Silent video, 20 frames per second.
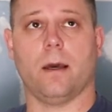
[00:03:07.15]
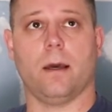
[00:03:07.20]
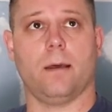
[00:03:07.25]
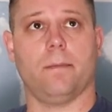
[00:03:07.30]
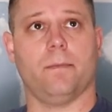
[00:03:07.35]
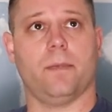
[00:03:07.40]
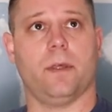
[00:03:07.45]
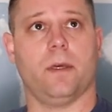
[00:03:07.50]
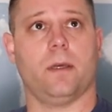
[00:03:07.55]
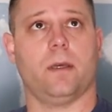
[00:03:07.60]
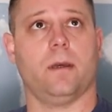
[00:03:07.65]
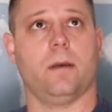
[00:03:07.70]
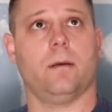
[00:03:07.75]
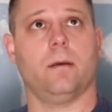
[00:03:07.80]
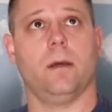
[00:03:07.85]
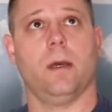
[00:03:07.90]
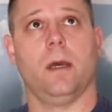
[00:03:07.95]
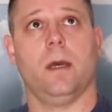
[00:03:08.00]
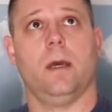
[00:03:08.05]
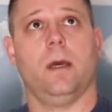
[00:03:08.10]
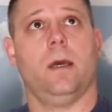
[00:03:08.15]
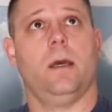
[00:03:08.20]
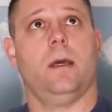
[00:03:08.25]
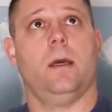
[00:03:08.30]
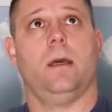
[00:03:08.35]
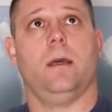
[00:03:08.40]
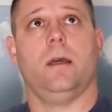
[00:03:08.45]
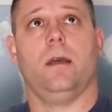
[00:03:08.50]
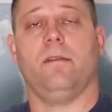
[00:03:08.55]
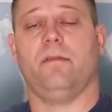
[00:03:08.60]
I'm thinking
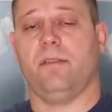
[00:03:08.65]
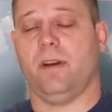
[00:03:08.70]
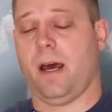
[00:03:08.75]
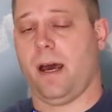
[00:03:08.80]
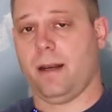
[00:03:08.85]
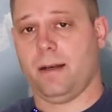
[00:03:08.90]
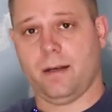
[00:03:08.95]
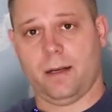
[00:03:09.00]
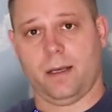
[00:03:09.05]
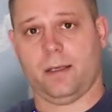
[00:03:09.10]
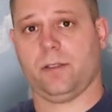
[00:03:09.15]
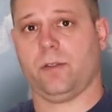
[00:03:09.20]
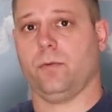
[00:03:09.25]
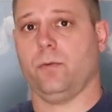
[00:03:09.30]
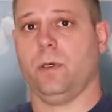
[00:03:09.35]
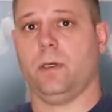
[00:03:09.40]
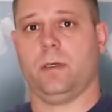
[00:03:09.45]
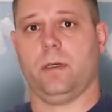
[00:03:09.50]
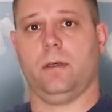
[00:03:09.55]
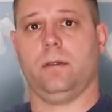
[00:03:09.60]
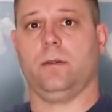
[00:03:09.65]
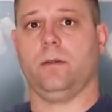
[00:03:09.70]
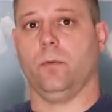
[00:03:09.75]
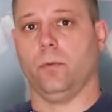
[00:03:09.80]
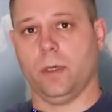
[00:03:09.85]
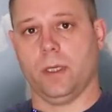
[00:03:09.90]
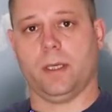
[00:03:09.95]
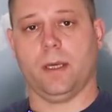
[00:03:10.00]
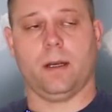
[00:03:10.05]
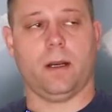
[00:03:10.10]
if not next weekend, the
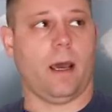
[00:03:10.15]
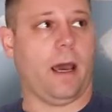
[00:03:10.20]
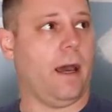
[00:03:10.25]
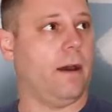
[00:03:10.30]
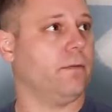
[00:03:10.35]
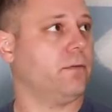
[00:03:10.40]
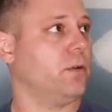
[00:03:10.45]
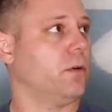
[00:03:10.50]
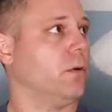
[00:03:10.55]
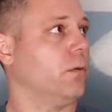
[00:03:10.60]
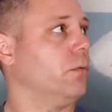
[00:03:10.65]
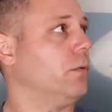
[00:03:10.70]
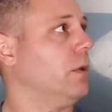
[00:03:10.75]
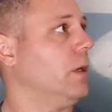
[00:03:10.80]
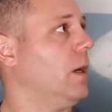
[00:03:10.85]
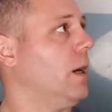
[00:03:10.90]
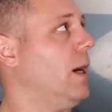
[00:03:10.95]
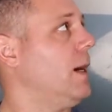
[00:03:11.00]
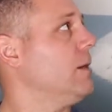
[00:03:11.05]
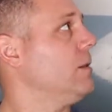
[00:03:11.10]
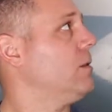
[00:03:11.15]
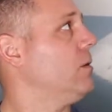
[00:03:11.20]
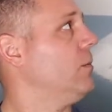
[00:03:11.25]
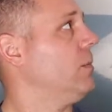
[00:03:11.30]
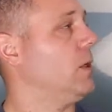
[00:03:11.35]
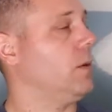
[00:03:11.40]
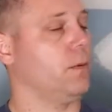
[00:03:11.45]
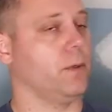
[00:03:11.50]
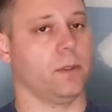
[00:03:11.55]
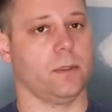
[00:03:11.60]
weekend after, we ought to
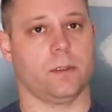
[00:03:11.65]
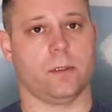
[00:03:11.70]
be able to